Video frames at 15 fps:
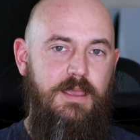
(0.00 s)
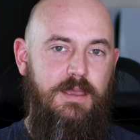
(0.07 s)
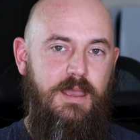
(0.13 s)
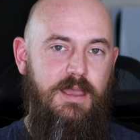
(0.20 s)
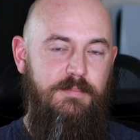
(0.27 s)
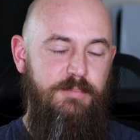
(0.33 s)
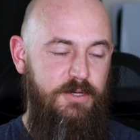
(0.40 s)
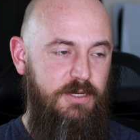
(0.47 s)

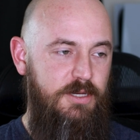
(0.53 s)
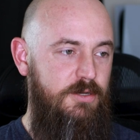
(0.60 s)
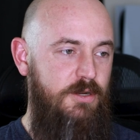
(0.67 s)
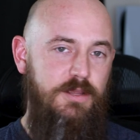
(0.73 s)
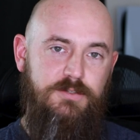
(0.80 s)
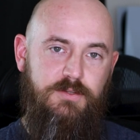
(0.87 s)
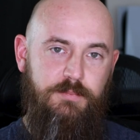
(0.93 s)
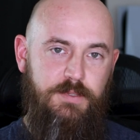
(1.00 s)
But it could
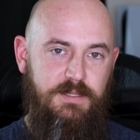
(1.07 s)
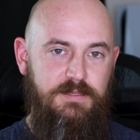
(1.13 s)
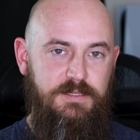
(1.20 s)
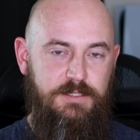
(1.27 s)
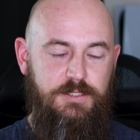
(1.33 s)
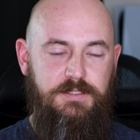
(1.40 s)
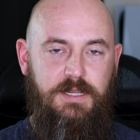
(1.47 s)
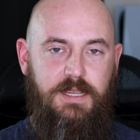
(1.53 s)
also be the
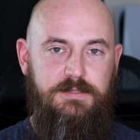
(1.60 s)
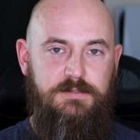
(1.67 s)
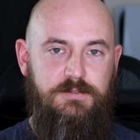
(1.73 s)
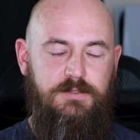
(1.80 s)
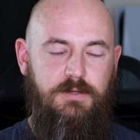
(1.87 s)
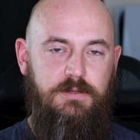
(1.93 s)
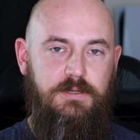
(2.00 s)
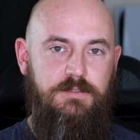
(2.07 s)
digitizer
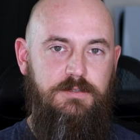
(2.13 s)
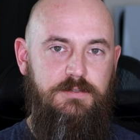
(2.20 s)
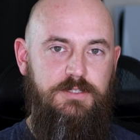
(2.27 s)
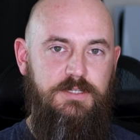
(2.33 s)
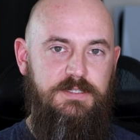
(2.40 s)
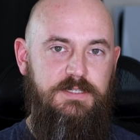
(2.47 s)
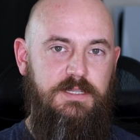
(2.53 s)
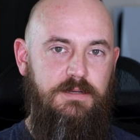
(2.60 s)
starting to
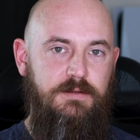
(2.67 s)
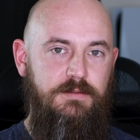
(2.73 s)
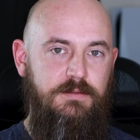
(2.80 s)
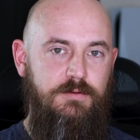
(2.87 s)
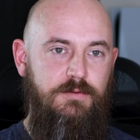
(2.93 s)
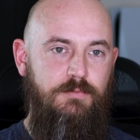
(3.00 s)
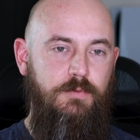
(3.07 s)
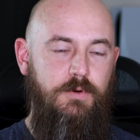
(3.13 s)
just get a
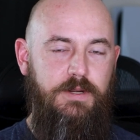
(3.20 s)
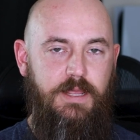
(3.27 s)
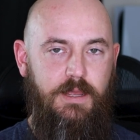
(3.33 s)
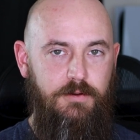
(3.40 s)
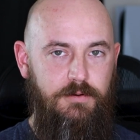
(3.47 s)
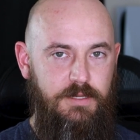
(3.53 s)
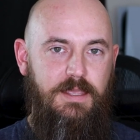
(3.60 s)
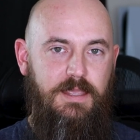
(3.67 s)
little worn out.